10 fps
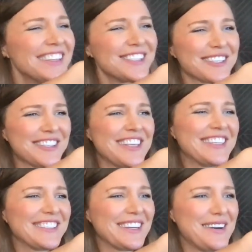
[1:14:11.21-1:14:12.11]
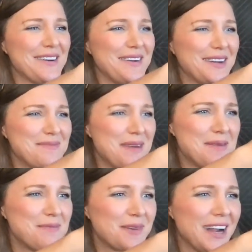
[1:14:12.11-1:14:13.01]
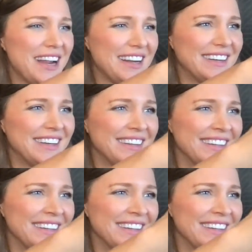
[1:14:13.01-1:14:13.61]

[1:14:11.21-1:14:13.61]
Just things that go on in my brain.